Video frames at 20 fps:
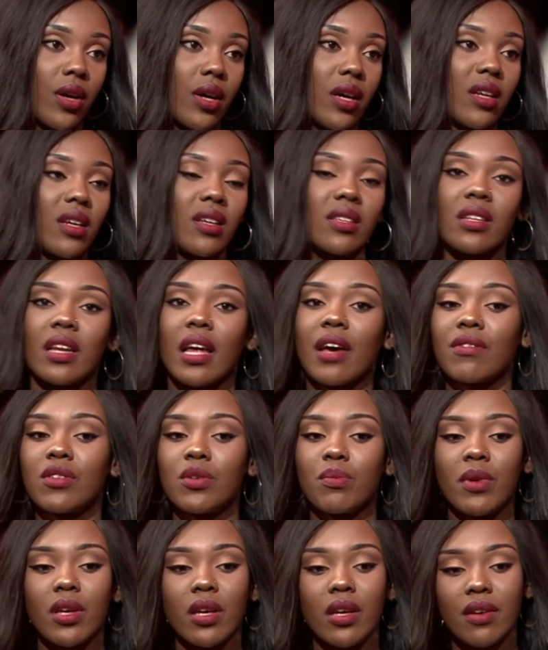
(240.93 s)
It doesn't have
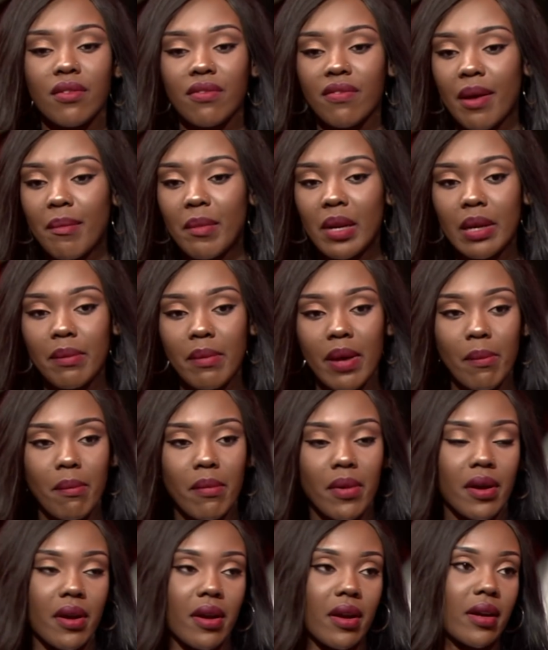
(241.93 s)
to be a family
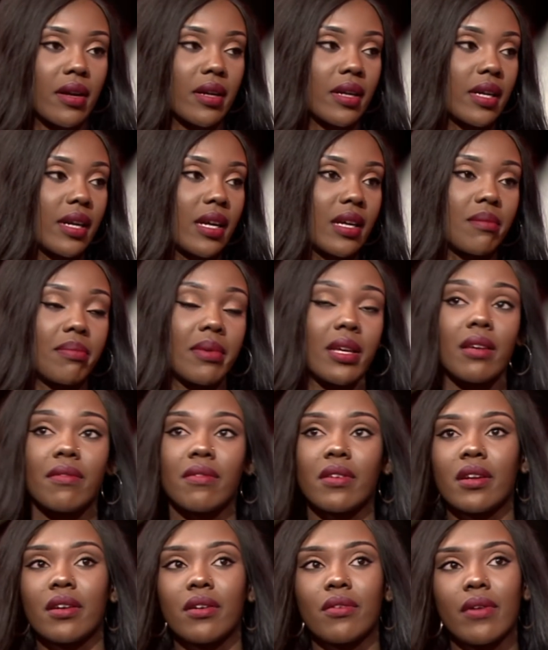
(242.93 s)
member, it could be
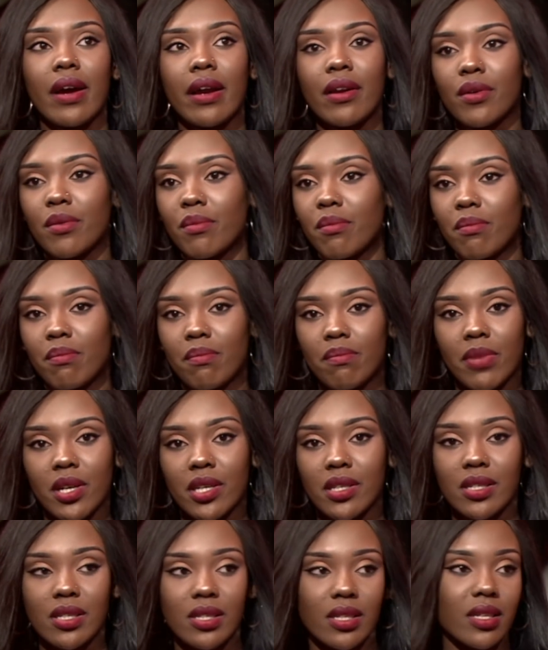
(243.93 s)
even a random
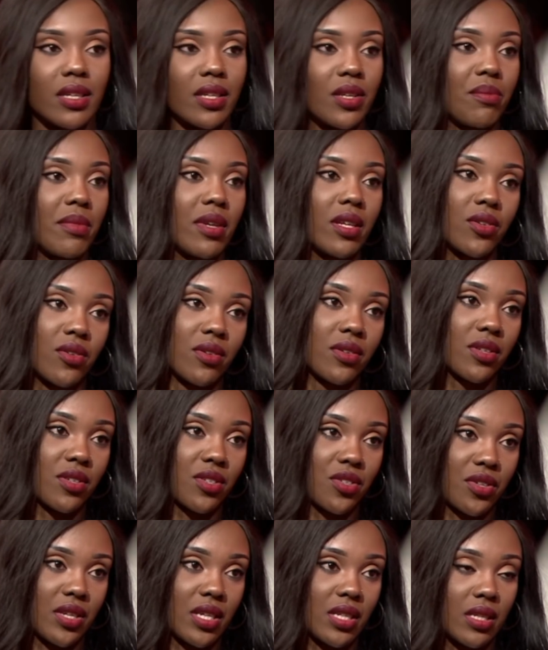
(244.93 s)
person you meet on the
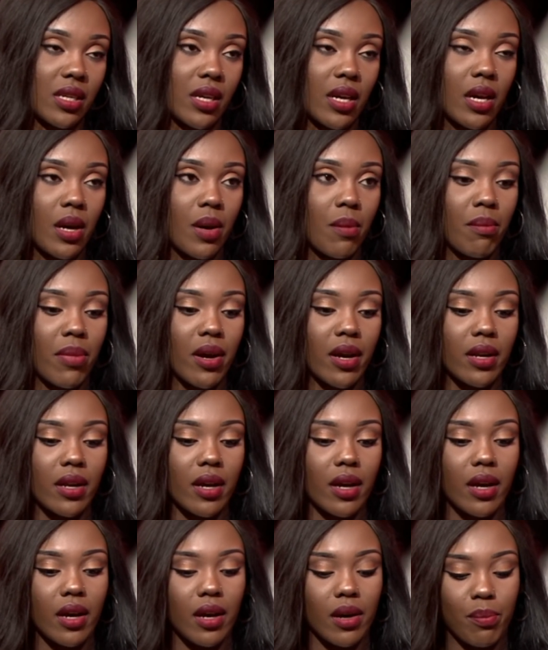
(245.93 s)
streets, but
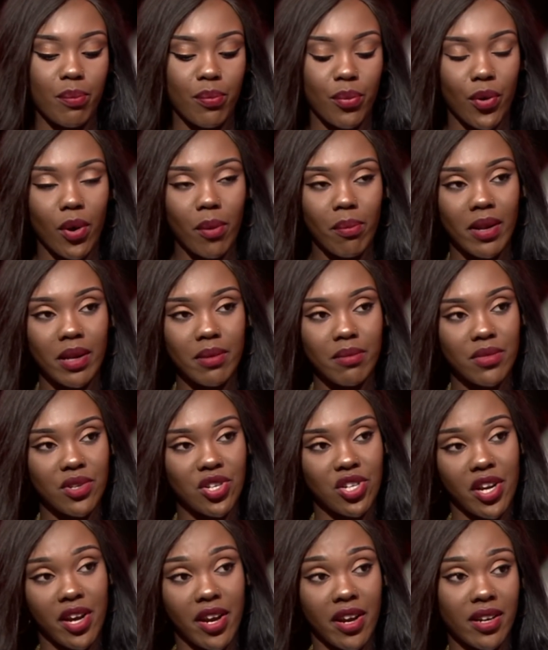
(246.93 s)
a problem
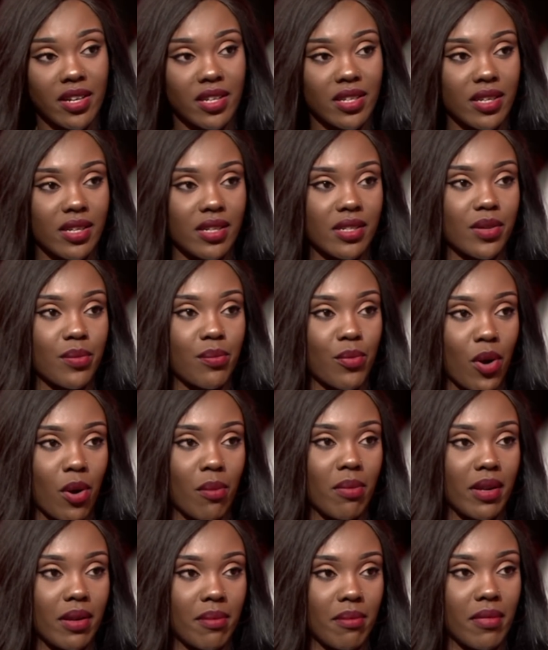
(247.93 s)
shared is a
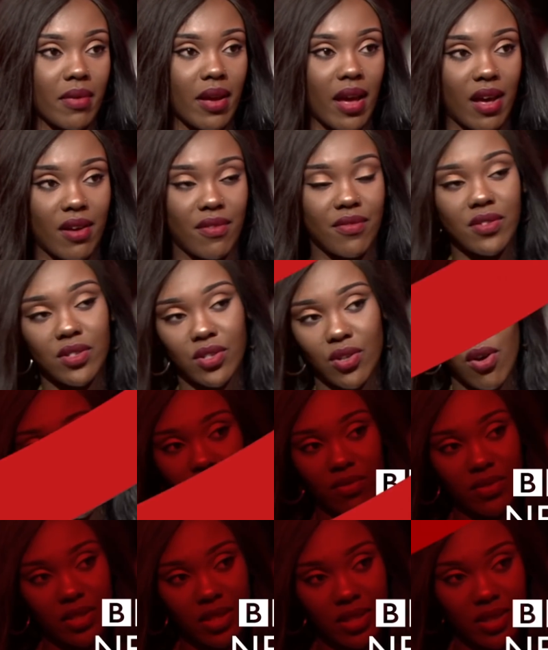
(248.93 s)
problem half
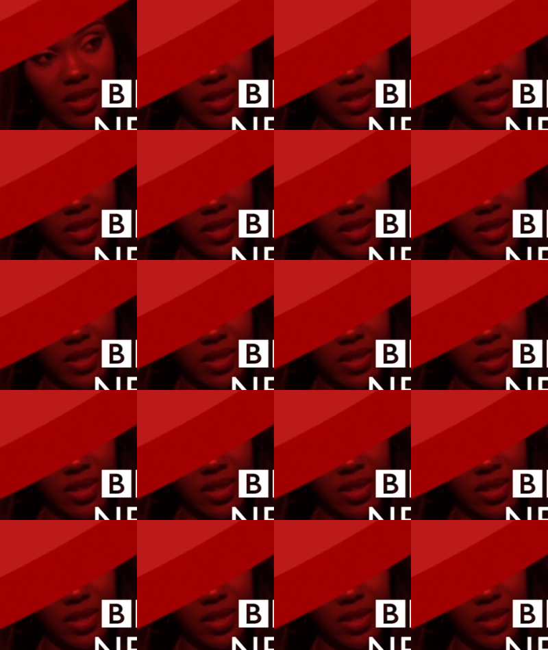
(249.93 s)
solved.